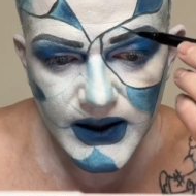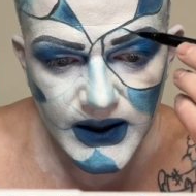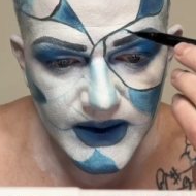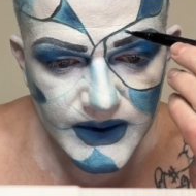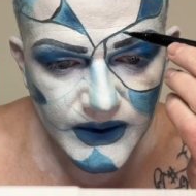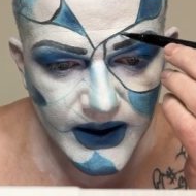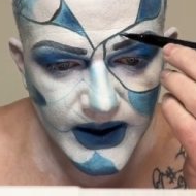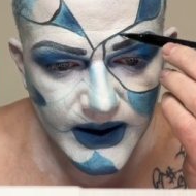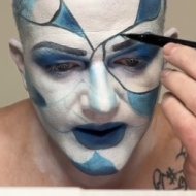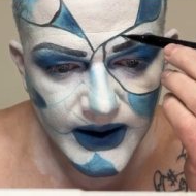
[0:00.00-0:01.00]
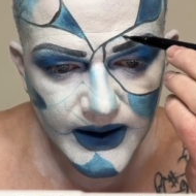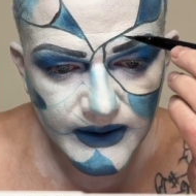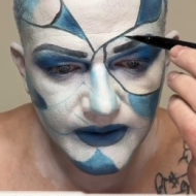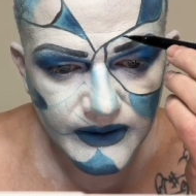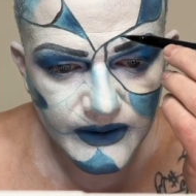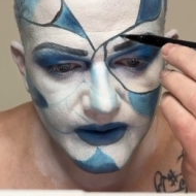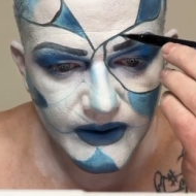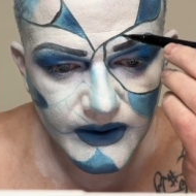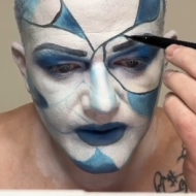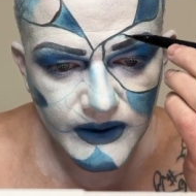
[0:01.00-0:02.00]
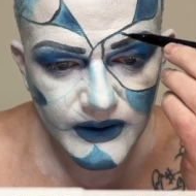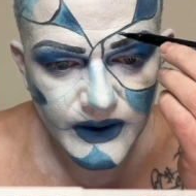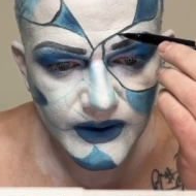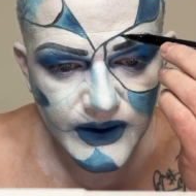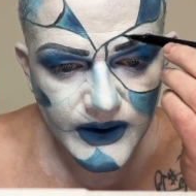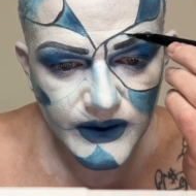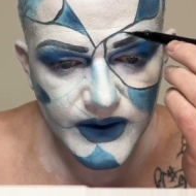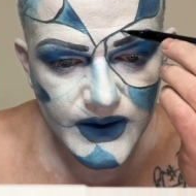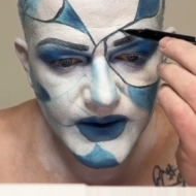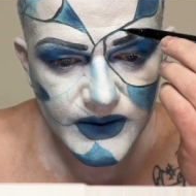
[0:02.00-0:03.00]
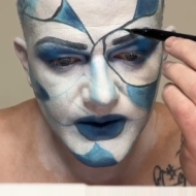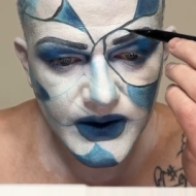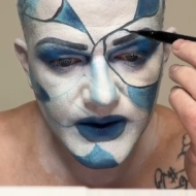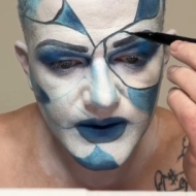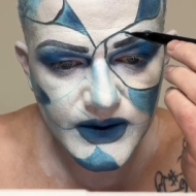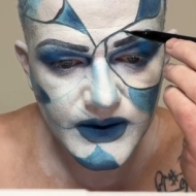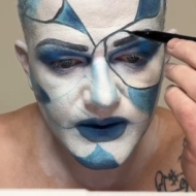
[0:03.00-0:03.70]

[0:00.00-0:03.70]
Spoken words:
and it's okay to have those differences because